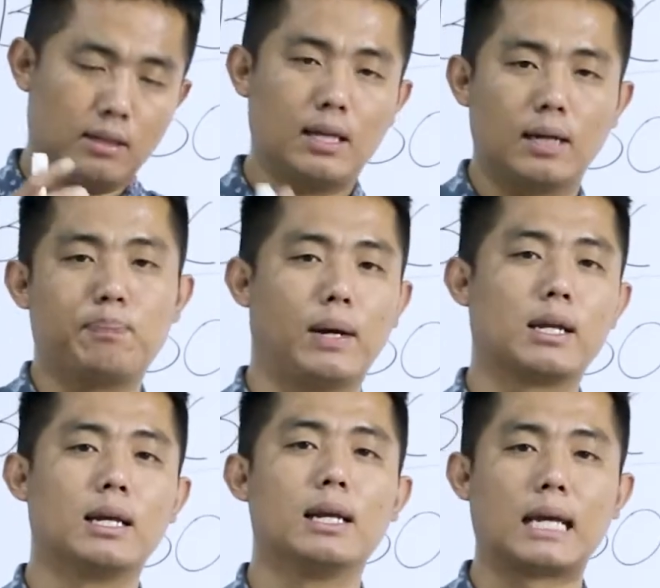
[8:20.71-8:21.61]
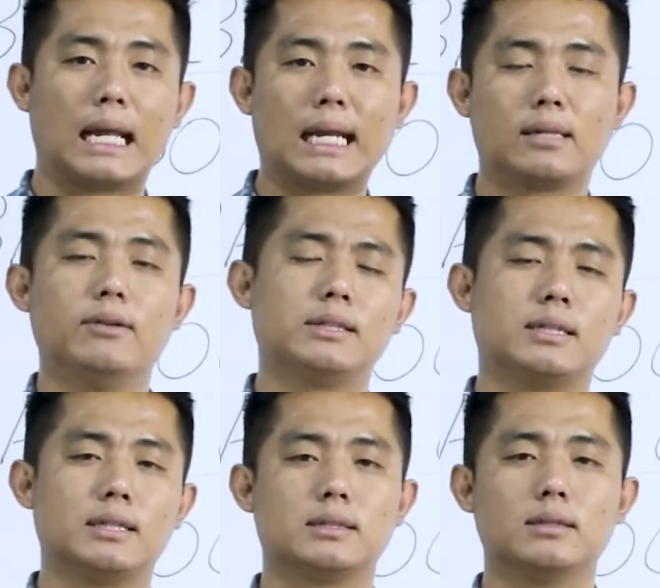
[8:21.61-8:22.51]
that particular
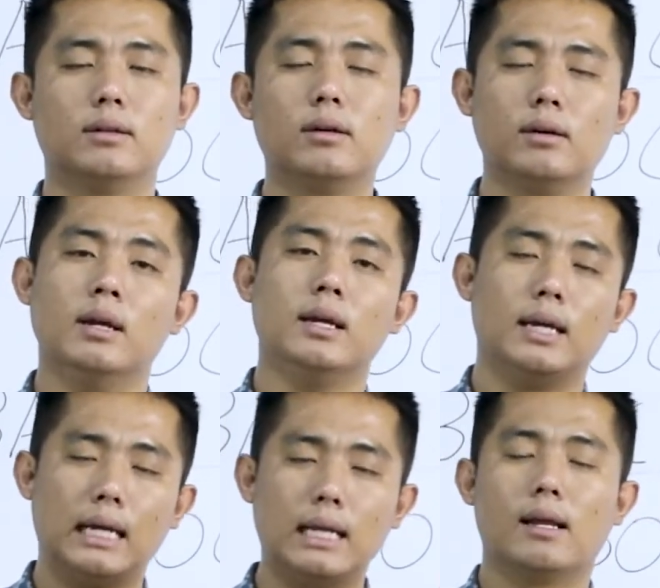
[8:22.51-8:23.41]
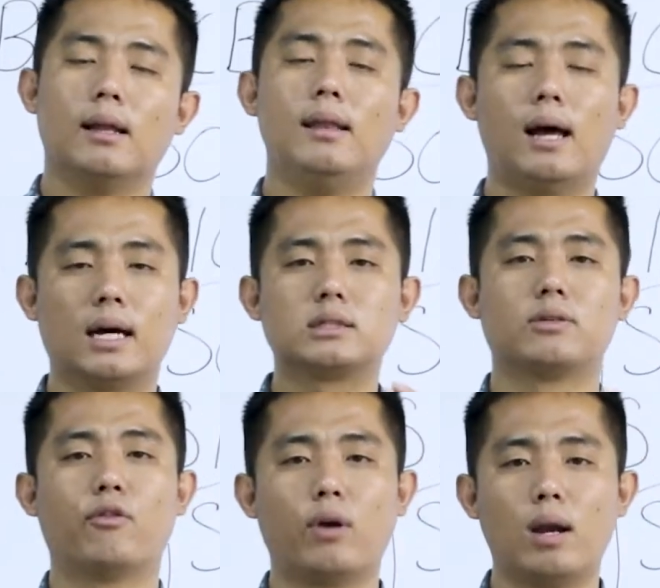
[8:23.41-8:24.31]
characteristics, it lasts
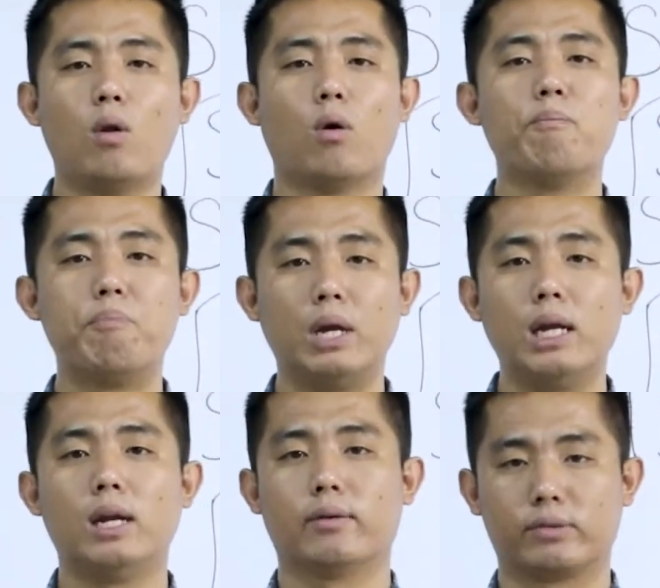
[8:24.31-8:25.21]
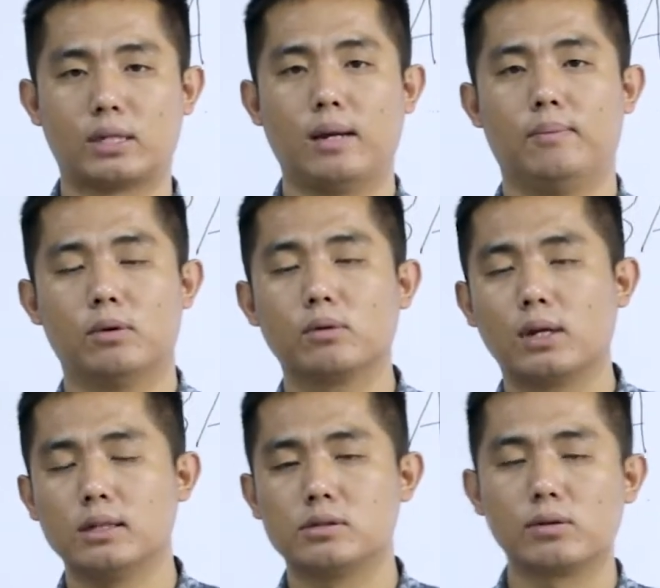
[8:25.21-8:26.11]
for a long period of time,
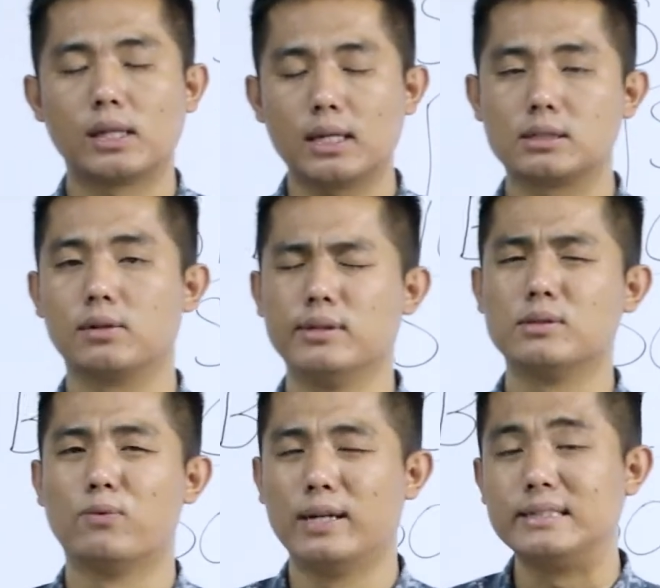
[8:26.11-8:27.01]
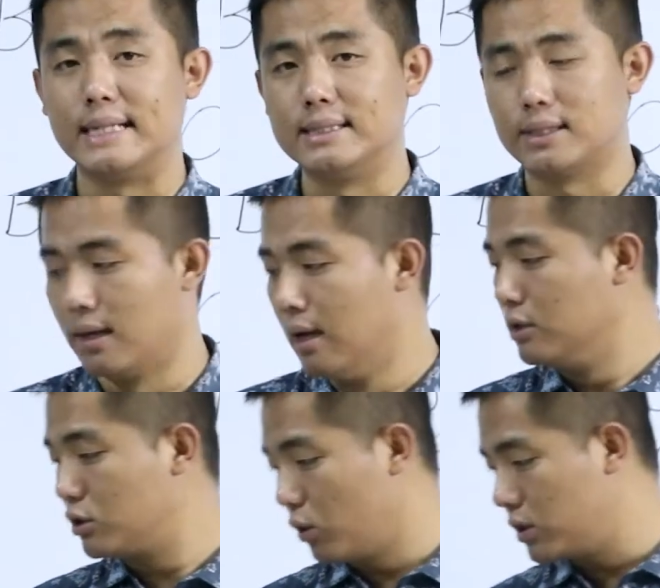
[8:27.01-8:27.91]
okay? So that is the reason why it says that
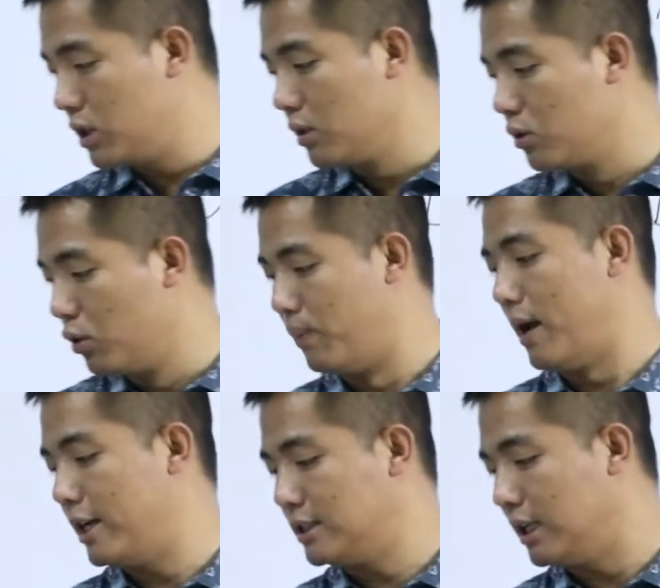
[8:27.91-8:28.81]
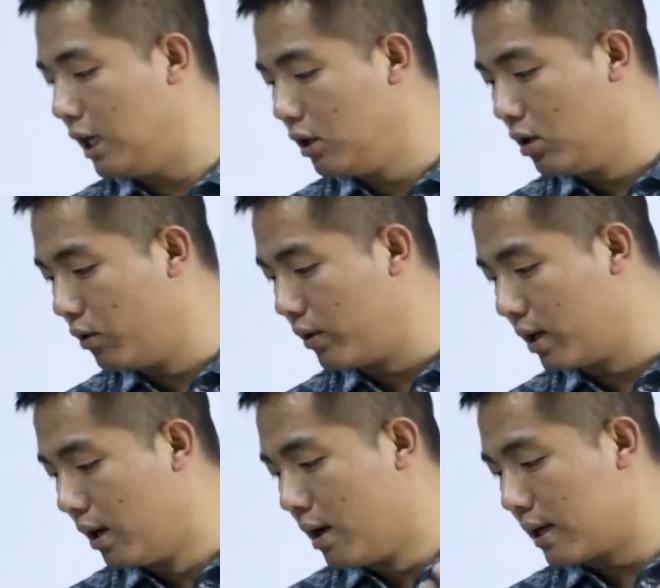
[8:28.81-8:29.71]
social group has an
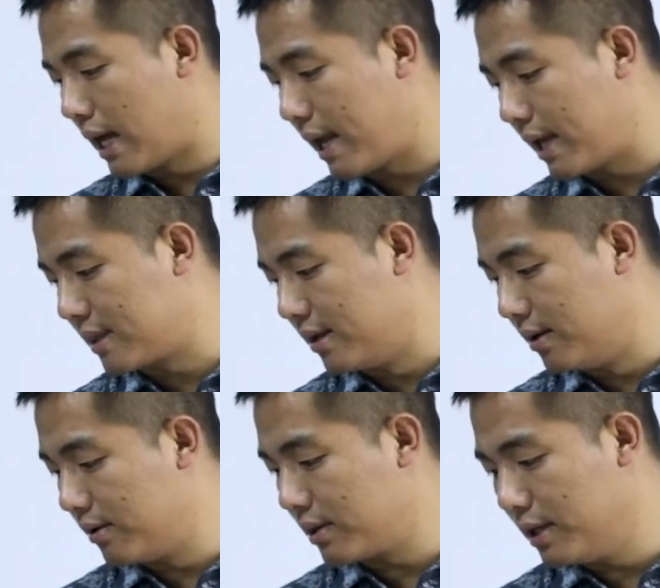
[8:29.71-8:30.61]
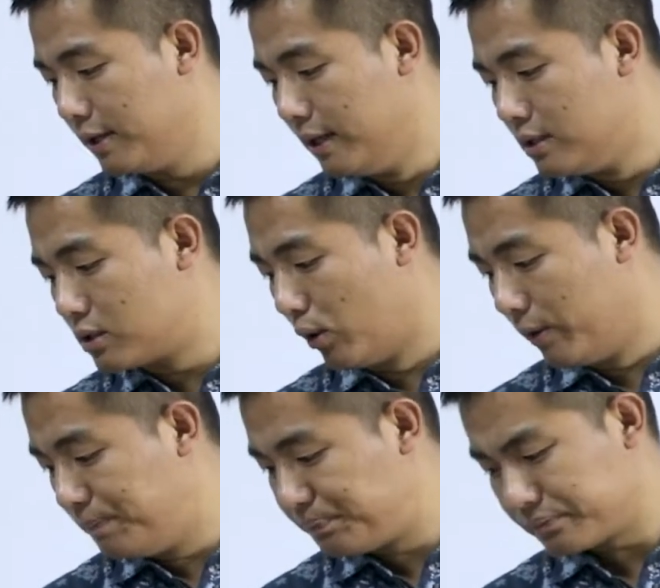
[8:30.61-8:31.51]
enduring character, okay?
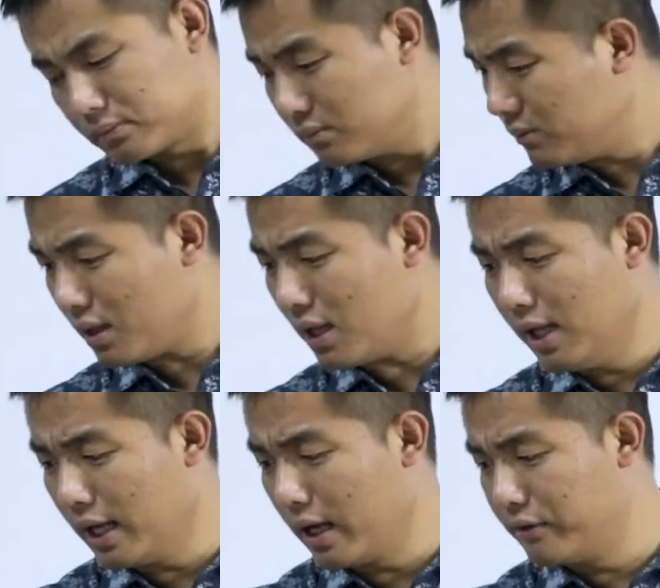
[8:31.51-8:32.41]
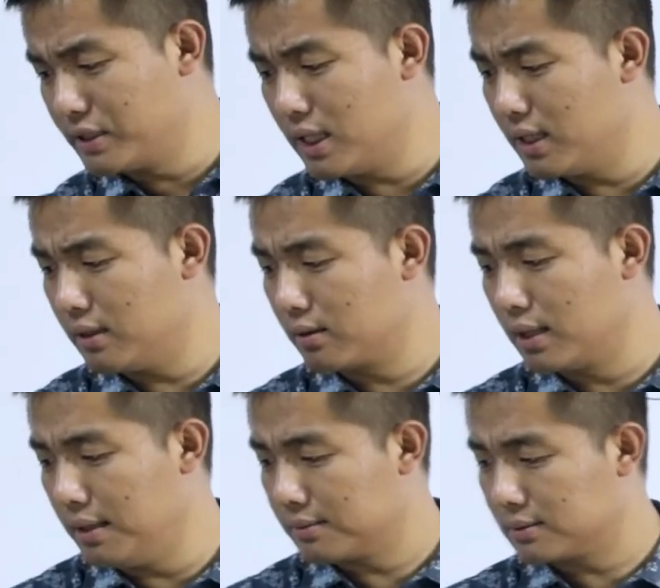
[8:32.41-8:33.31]
So like I said,
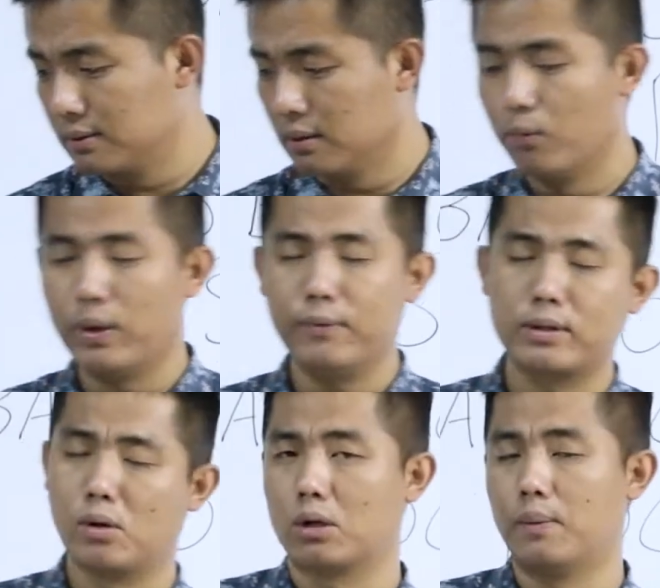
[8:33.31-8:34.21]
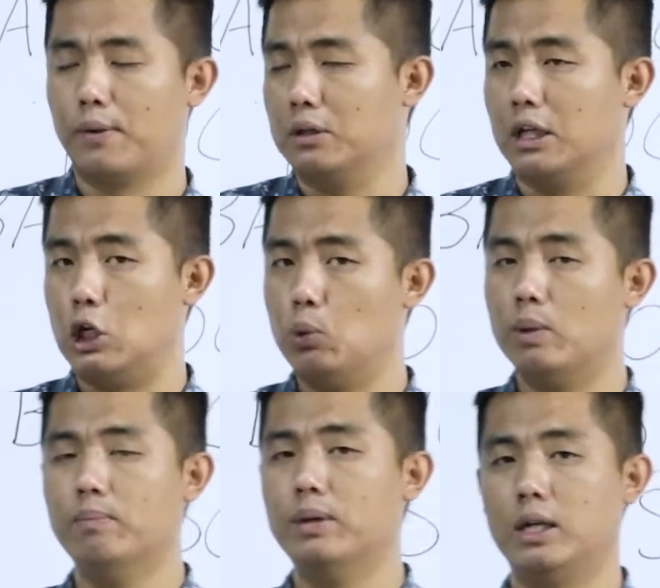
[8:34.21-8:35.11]
okay, when we talk about the
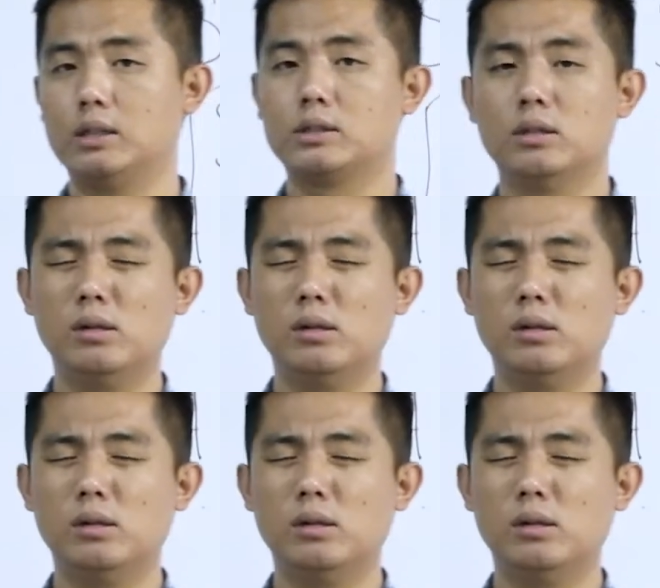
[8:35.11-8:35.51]
human beings,